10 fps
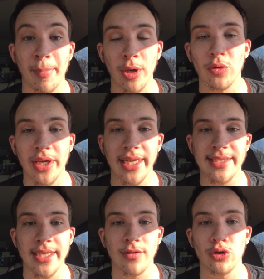building
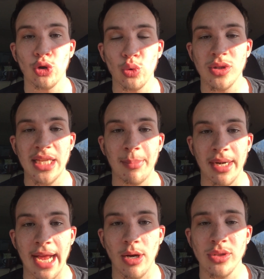instead of two
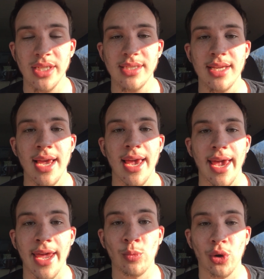separate houses,
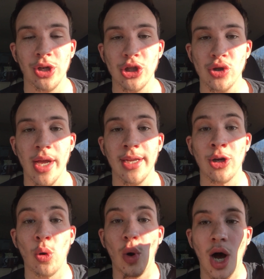and we're going to try
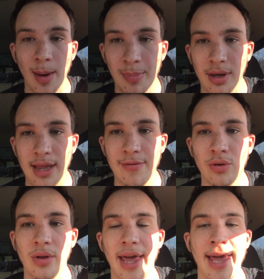and go up a
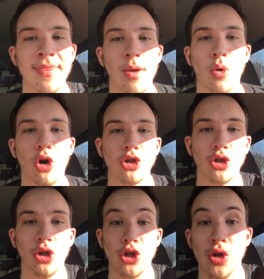level, and then we're
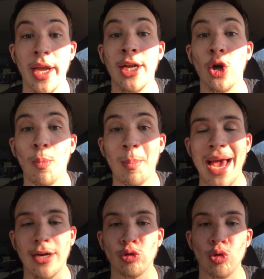also going to try and go
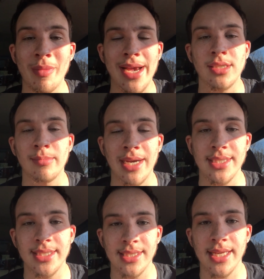back to
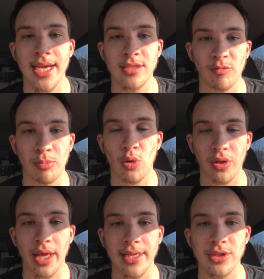maximize the size of
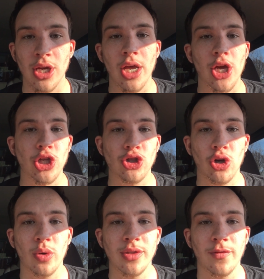both lots.
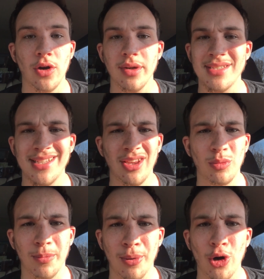So as far as dealing
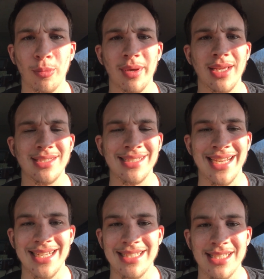with permits
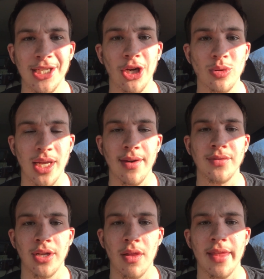and getting COs,
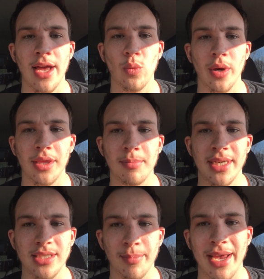I've done that with
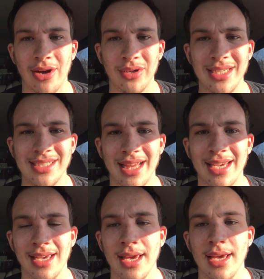municipalities
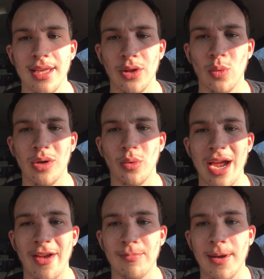like the one where
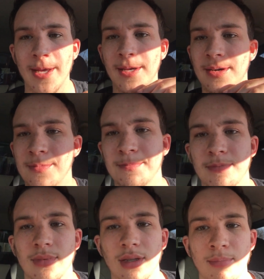I have
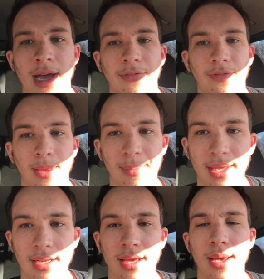my flip
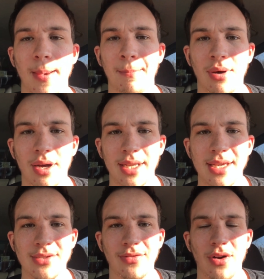in. But
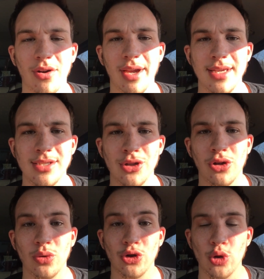as far as,
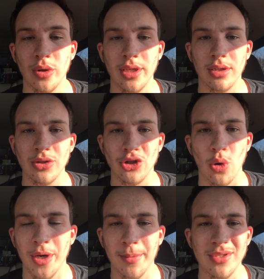doing
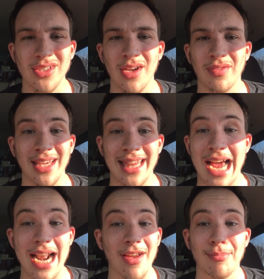zoning stuff like
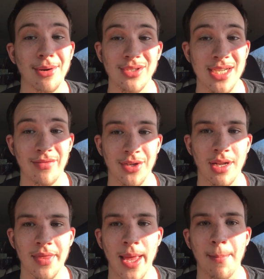that, I've personally never
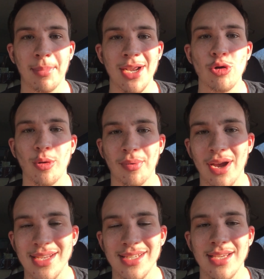done that. But I know the
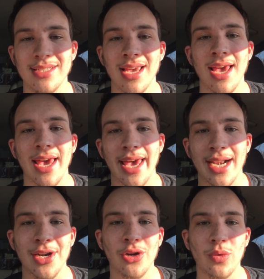process,
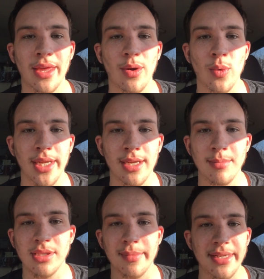and I know that when it
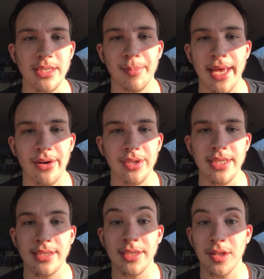comes to
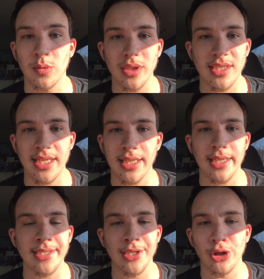municipalities and dealing with
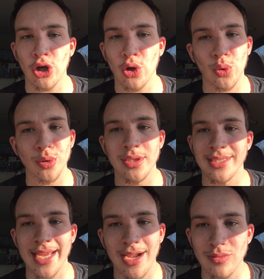cities and codes
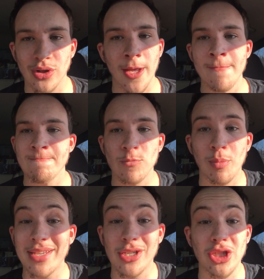and towns,
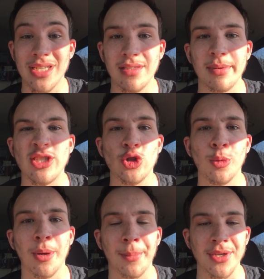you basically just have to be
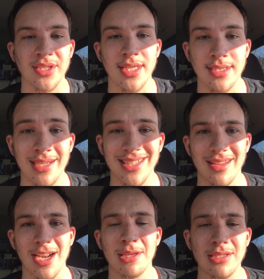super persistent, because
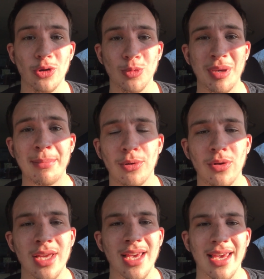a lot of those
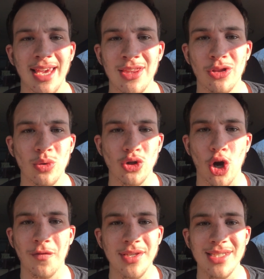people in those
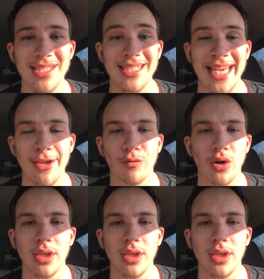offices, they